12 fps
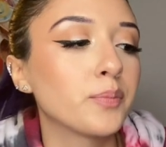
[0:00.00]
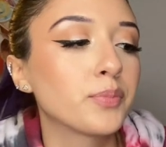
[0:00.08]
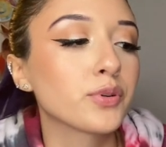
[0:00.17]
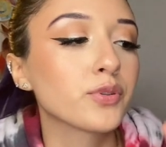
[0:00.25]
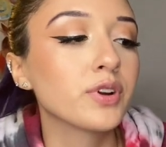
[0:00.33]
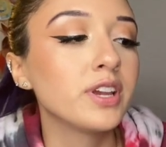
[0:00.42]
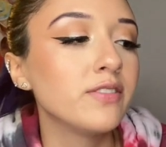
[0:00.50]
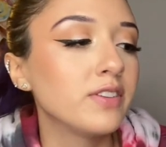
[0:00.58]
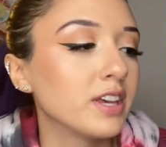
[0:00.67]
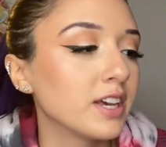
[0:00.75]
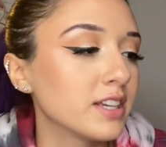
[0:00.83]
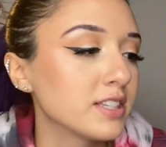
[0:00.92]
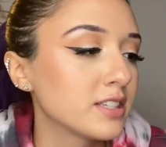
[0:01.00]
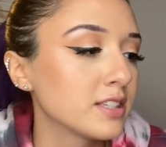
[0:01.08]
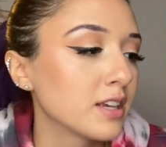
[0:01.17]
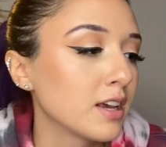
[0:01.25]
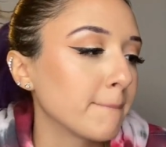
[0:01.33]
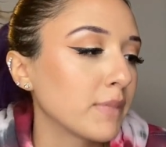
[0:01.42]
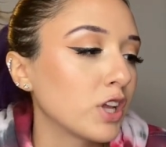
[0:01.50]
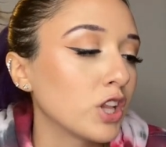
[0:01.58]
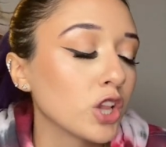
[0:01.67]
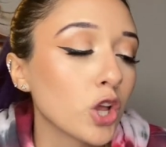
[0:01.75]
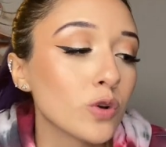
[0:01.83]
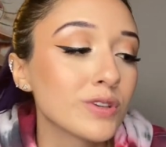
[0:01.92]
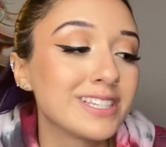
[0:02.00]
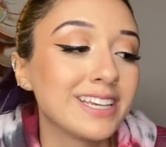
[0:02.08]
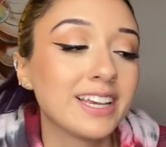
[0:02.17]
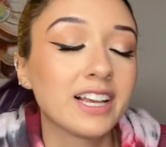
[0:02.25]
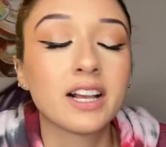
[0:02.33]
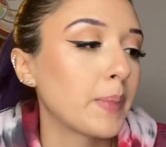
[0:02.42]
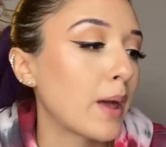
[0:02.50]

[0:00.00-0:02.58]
previous closing